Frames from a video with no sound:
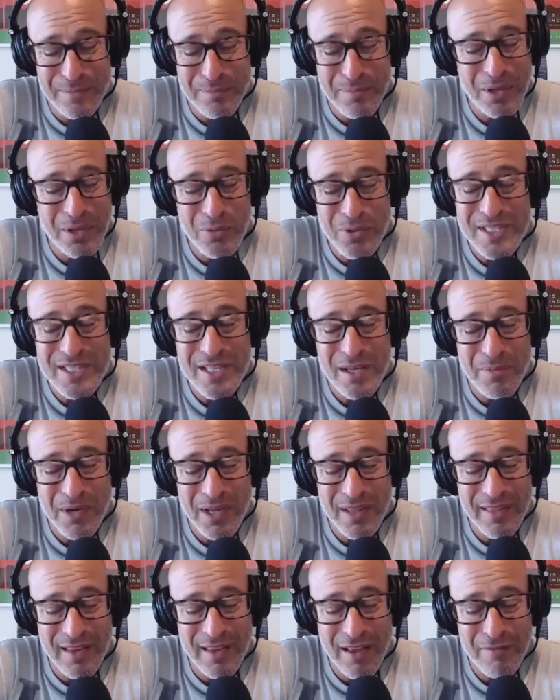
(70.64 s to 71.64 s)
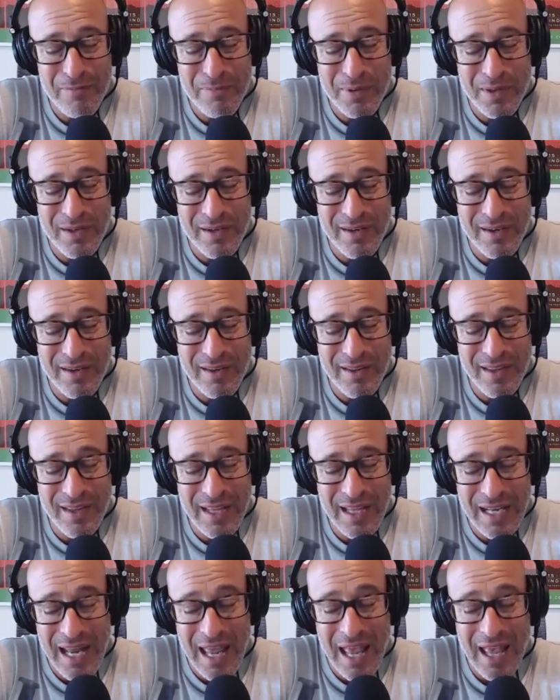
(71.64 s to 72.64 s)
to be with somebody that I've been
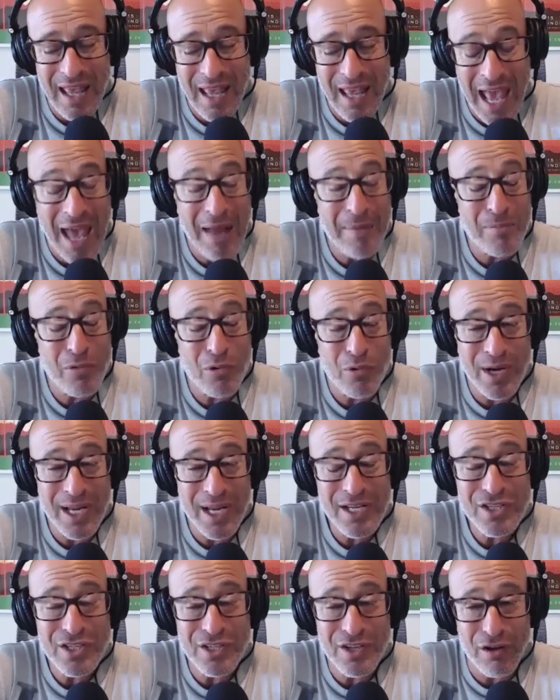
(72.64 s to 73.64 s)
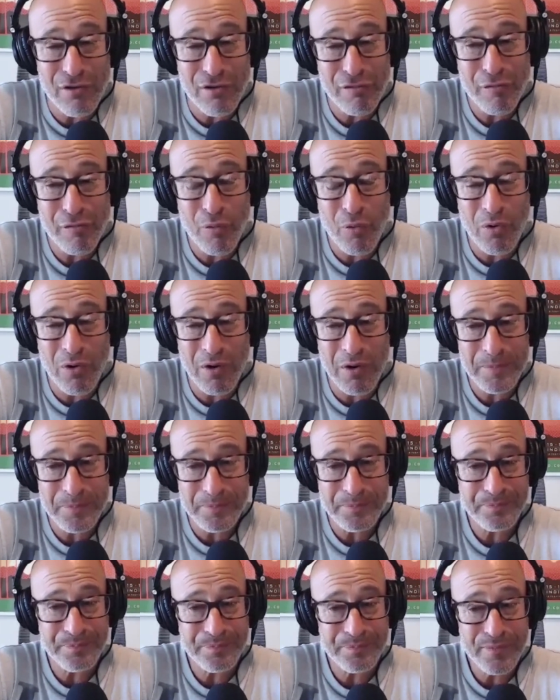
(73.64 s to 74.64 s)
in admiration of
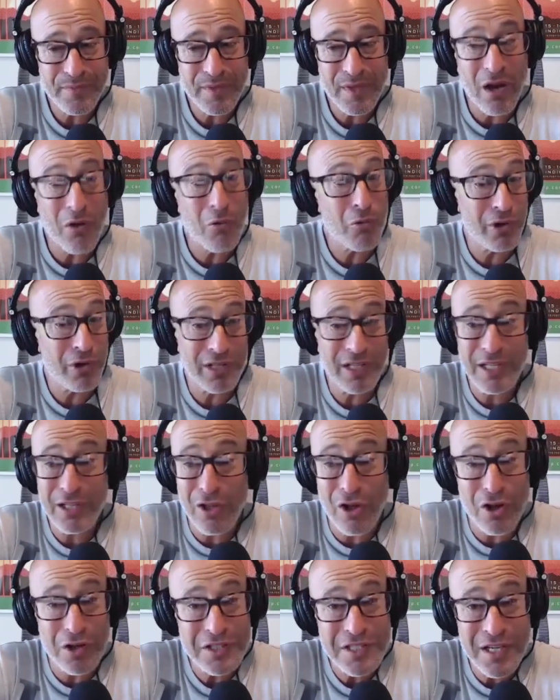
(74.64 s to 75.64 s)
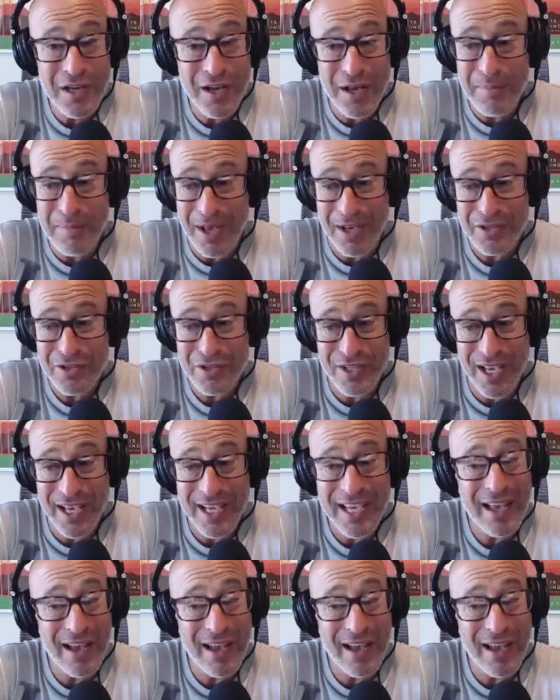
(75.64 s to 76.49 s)
for a really long time, actually.